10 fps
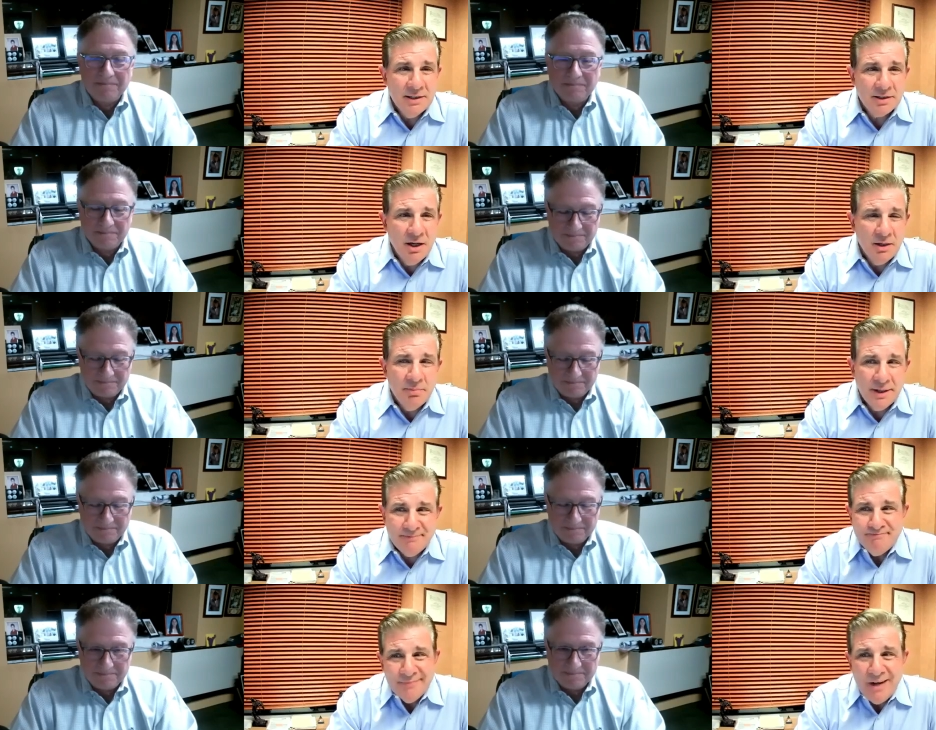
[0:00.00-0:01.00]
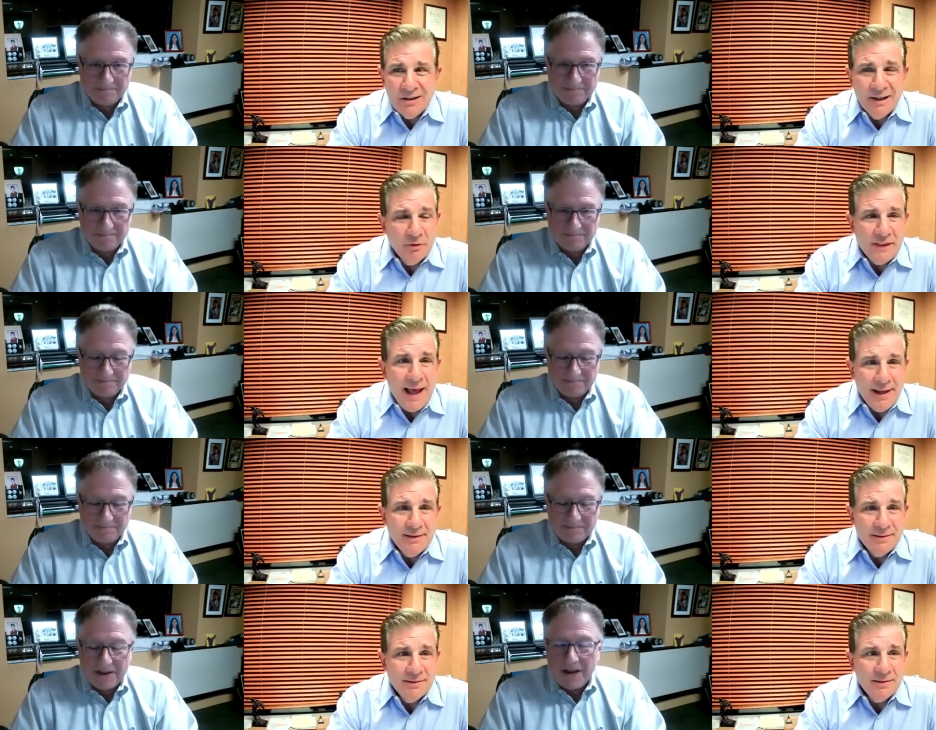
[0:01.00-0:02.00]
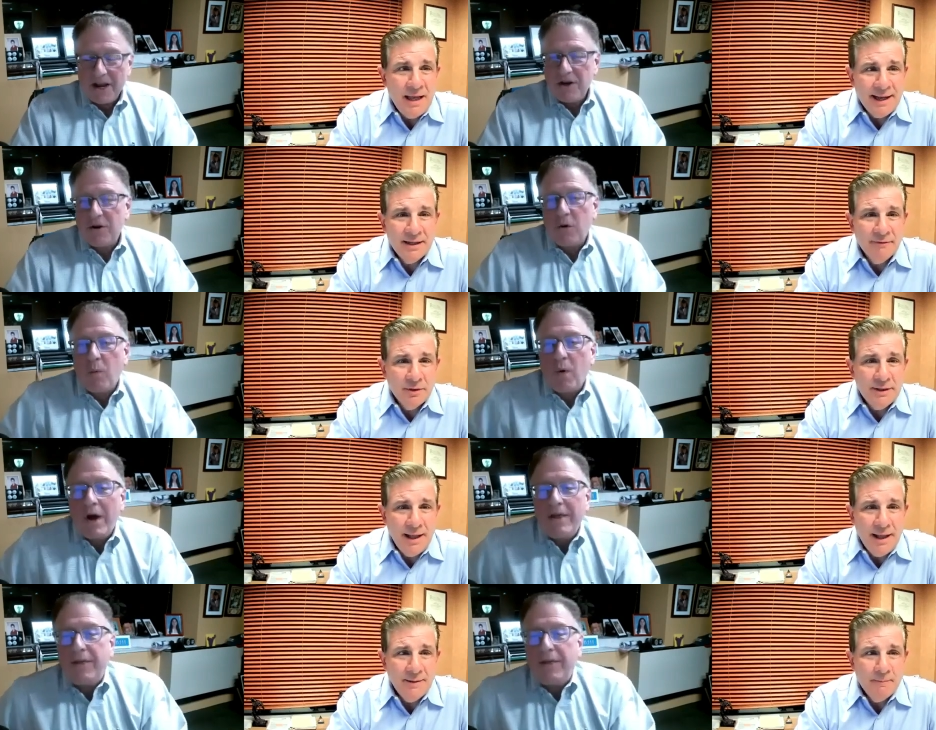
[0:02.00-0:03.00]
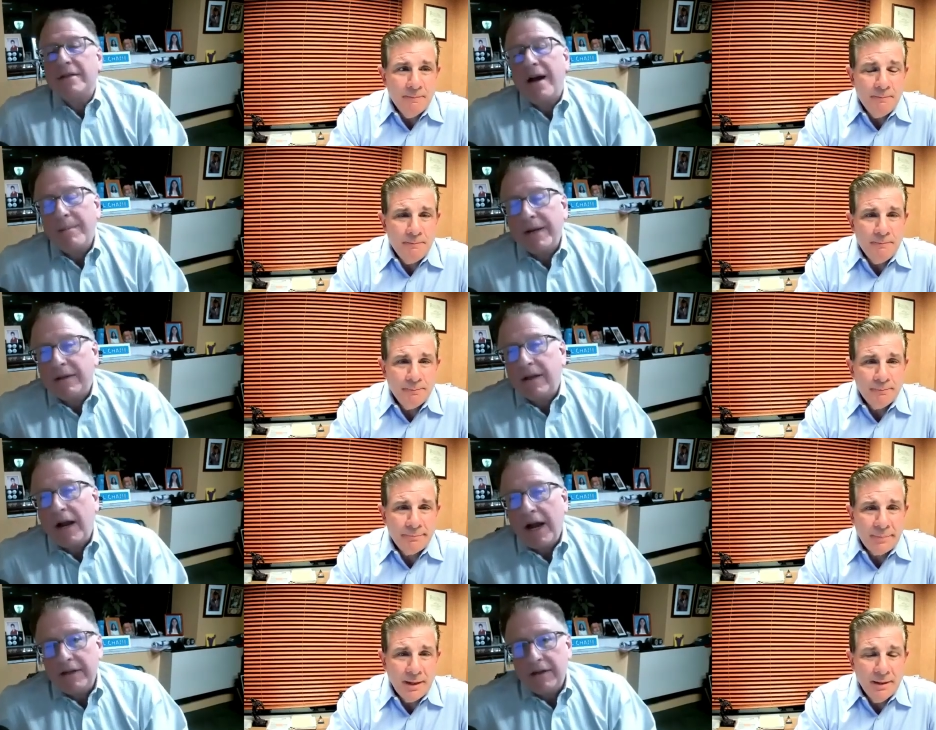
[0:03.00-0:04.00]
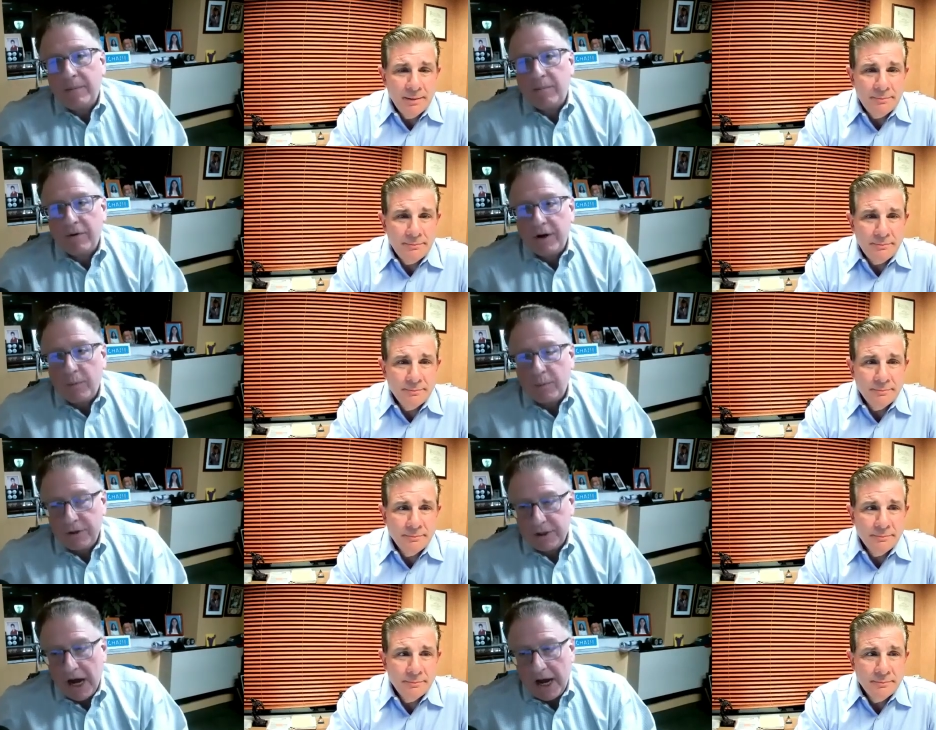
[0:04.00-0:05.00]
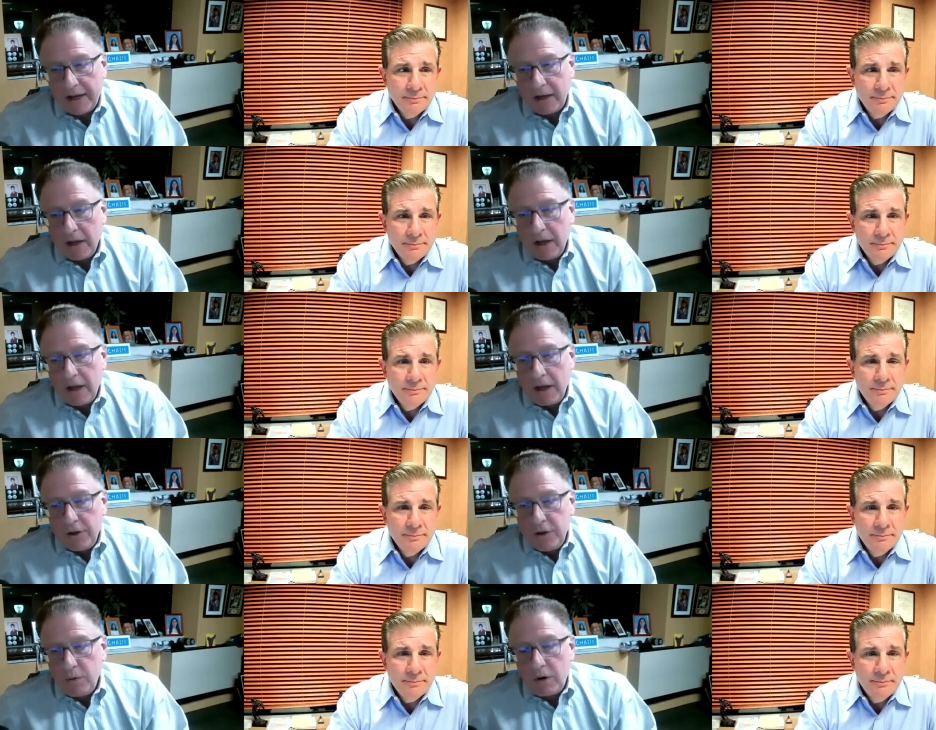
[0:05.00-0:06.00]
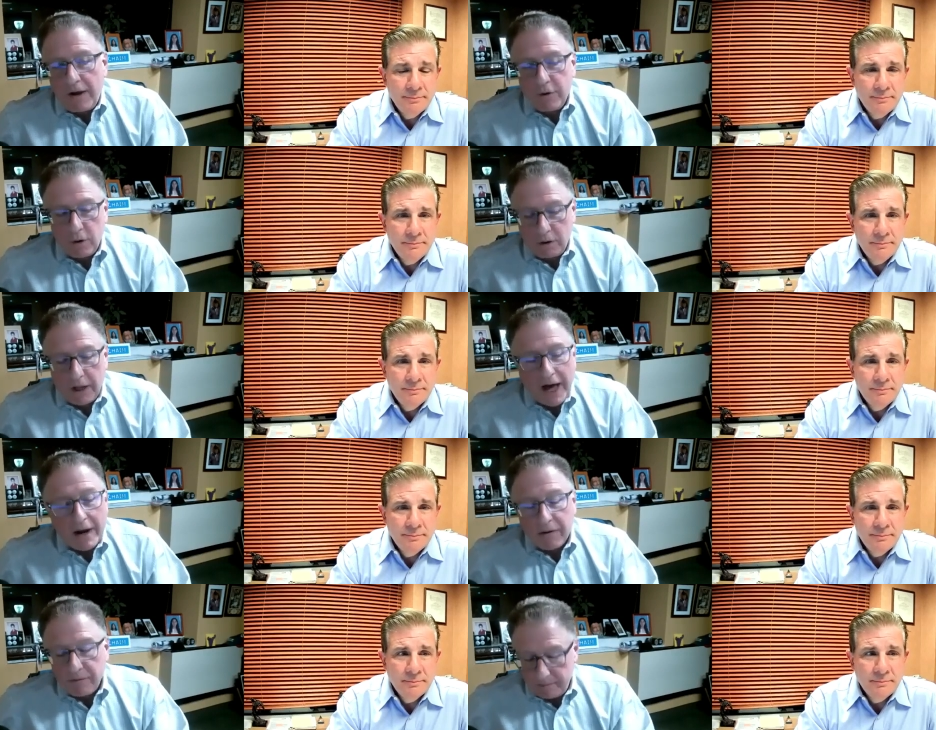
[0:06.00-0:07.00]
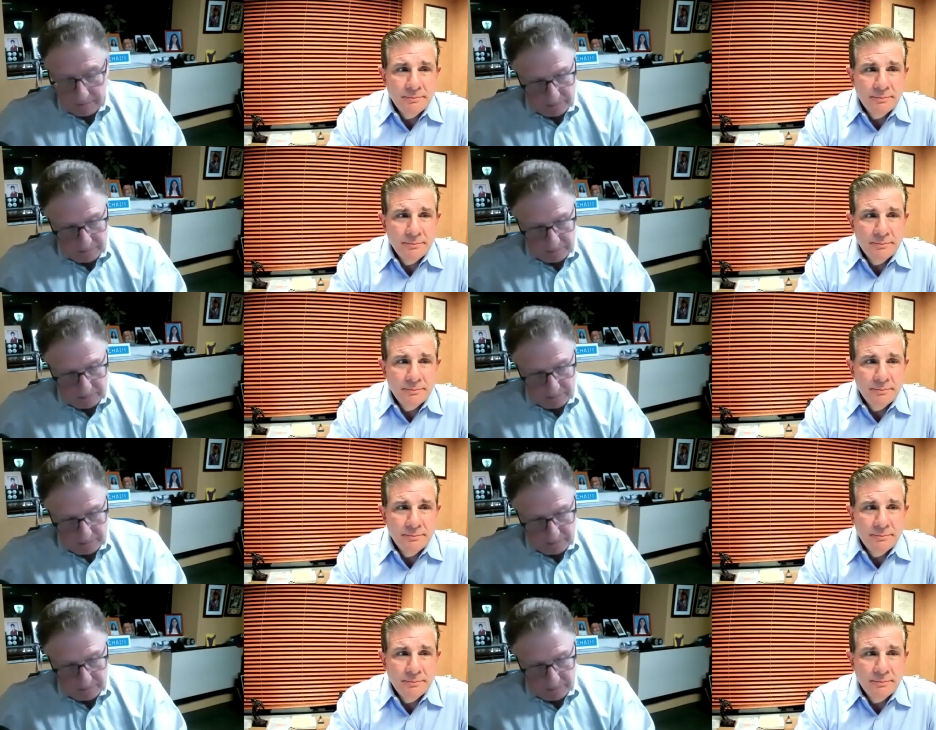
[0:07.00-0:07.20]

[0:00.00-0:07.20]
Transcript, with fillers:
Speaker 1: as good, but I'll live with that.
Speaker 2: I can you live. Know, the one thing, Dominic, that I didn't bring up with Ty, you and I go to a lot of